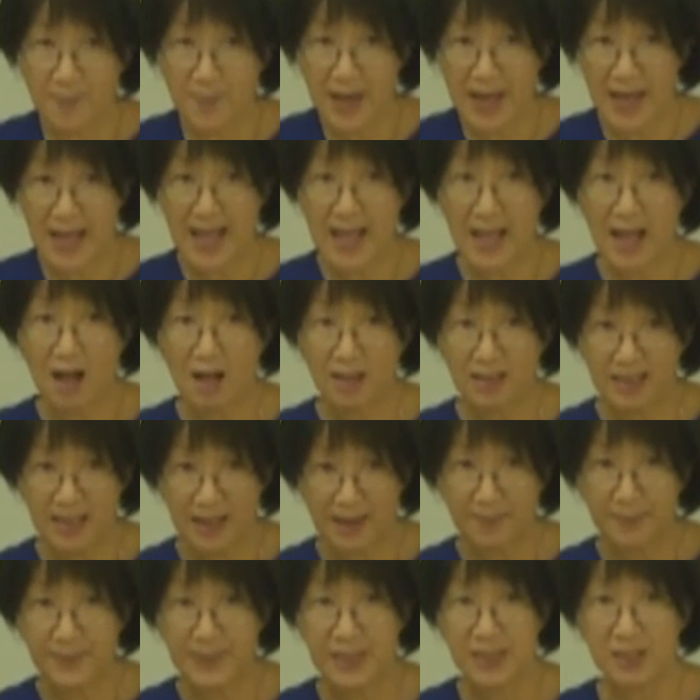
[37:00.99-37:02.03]
by
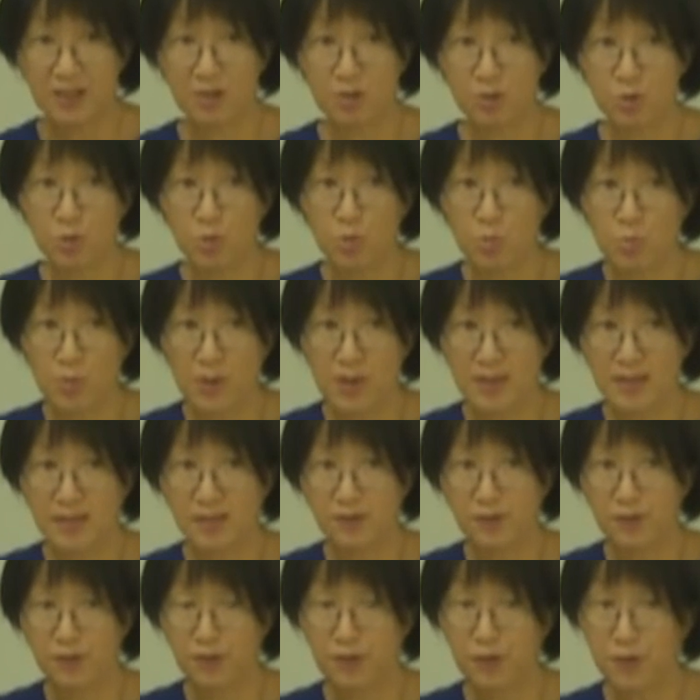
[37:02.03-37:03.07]
adopting a new
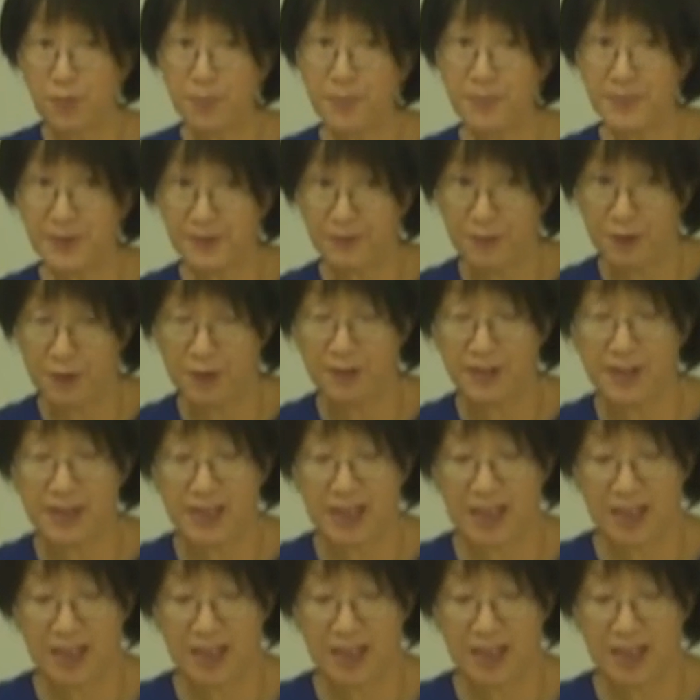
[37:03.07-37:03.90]
words from foreign